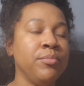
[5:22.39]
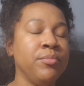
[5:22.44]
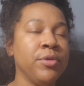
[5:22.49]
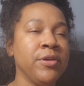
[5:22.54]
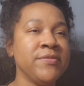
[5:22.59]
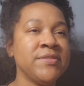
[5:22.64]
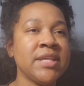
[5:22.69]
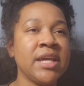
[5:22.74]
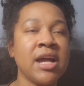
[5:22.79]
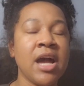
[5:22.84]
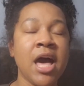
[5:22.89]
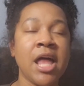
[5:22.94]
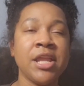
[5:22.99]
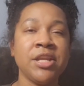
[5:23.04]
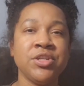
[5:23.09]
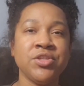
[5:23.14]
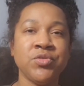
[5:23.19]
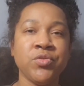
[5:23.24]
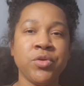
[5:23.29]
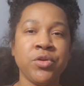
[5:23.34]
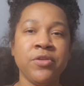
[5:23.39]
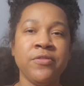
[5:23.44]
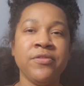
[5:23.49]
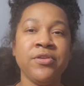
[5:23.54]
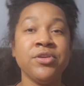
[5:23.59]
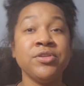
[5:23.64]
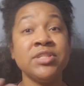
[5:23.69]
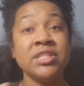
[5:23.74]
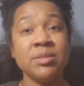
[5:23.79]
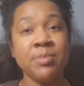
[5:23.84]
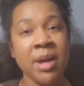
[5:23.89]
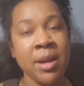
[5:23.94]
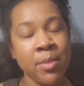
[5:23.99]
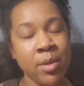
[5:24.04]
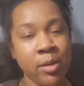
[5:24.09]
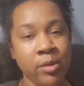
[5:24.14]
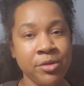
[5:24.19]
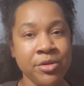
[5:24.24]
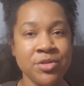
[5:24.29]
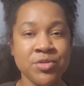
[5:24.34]
brief psychotic disorder versus
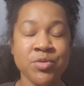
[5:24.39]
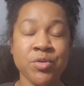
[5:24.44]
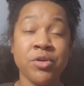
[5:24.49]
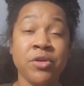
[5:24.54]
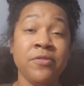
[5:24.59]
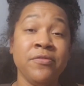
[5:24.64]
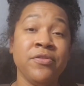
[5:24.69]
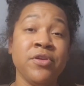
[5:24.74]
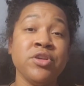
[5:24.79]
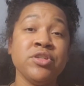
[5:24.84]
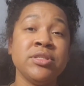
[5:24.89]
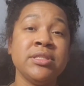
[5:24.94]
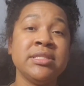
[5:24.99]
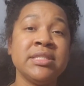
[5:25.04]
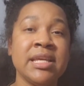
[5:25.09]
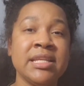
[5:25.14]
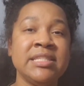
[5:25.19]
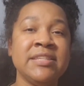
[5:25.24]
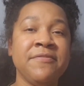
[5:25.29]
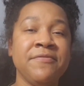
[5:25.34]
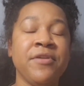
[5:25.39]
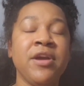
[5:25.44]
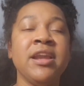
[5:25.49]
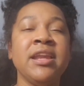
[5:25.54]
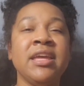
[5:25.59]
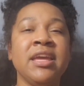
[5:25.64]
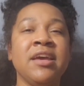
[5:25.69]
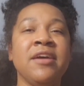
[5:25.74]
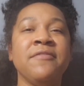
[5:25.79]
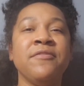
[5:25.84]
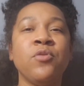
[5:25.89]
bipolar disorder versus schizophrenia,